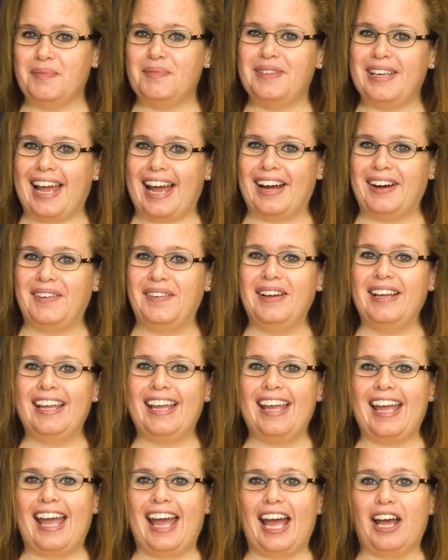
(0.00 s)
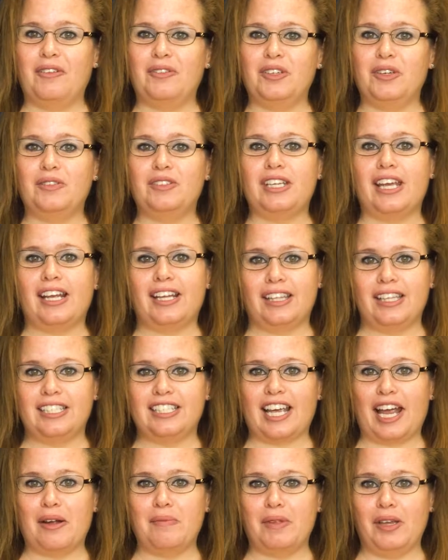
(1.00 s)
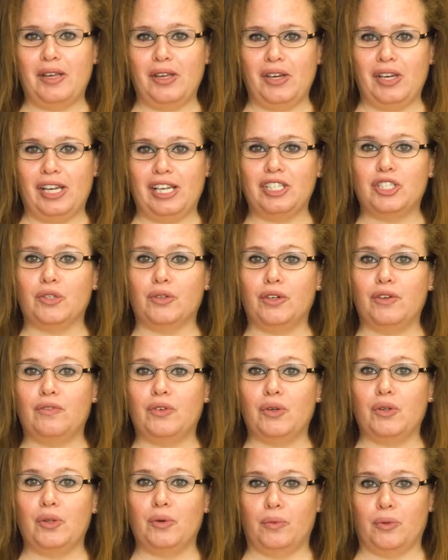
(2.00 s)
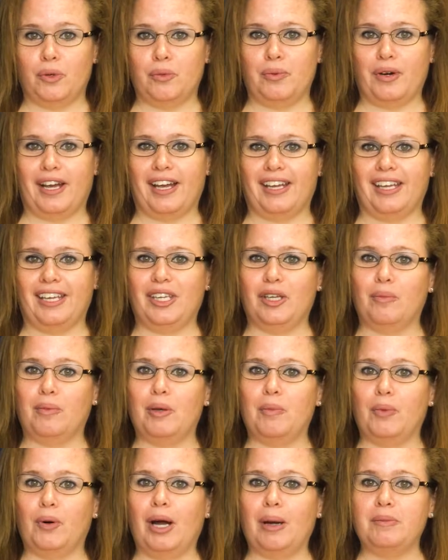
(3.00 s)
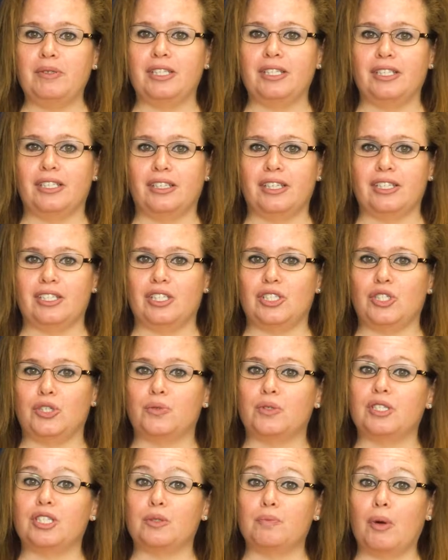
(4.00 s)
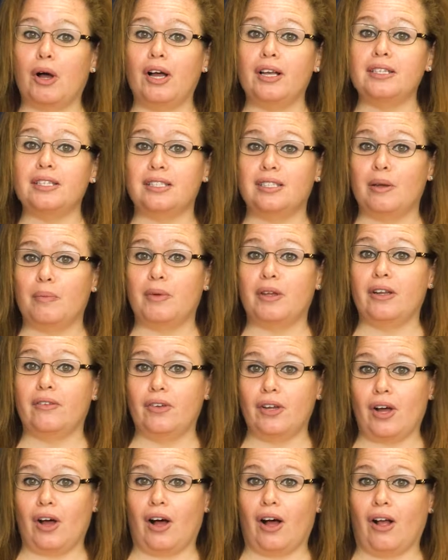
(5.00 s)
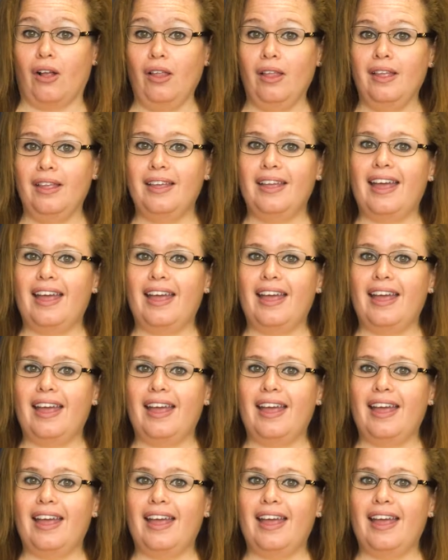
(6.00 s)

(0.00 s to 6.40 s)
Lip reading: Now, after you've taken the time that you need to review the rubric, you'll be prompted to listen to a small snippet of a call,